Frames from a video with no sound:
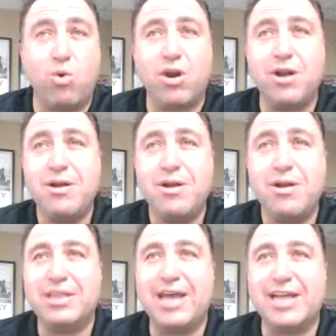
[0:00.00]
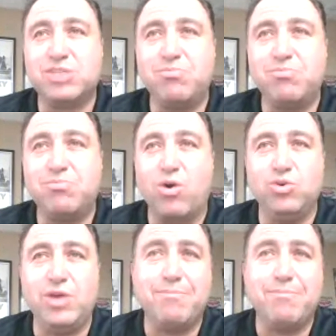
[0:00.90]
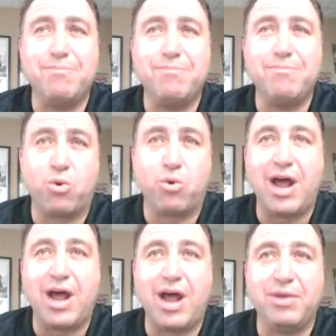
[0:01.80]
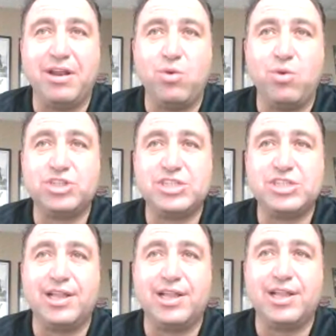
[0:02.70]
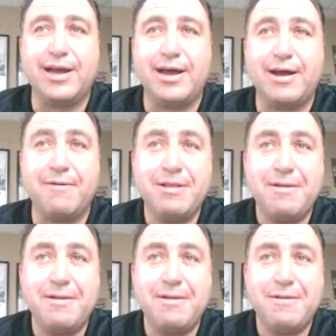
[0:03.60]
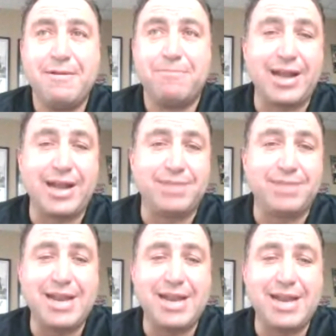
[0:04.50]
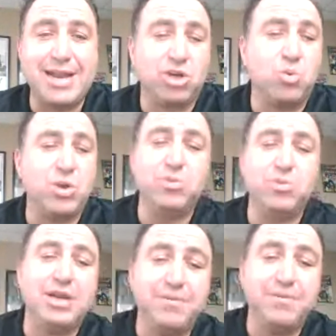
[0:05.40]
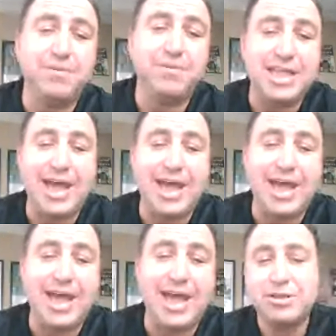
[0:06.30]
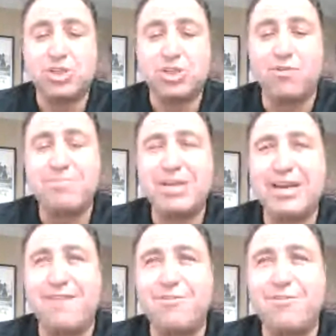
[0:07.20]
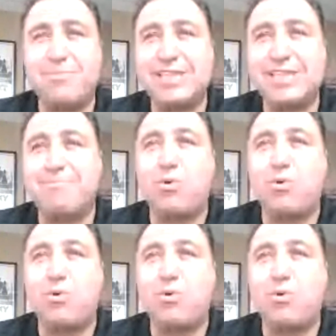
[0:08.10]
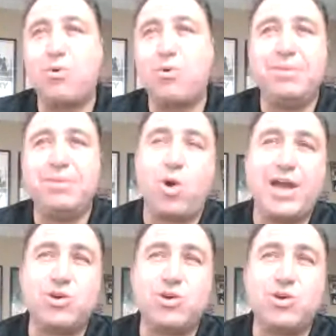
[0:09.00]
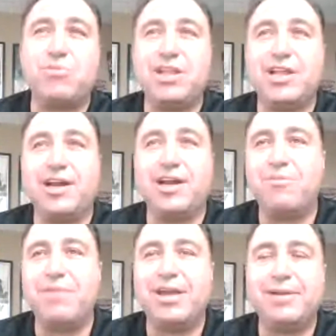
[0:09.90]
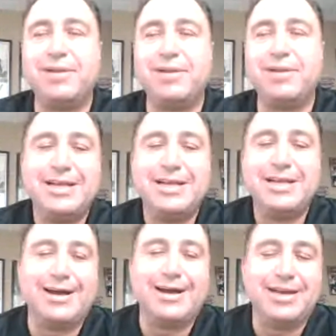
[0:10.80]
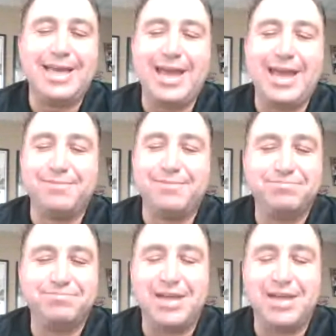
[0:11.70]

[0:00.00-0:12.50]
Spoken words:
more, but that's more to import the product. But if we were selling product made in Mexico, we wouldn't even need that. So from the government standpoint, when you say, oh, I know someone in the government, again,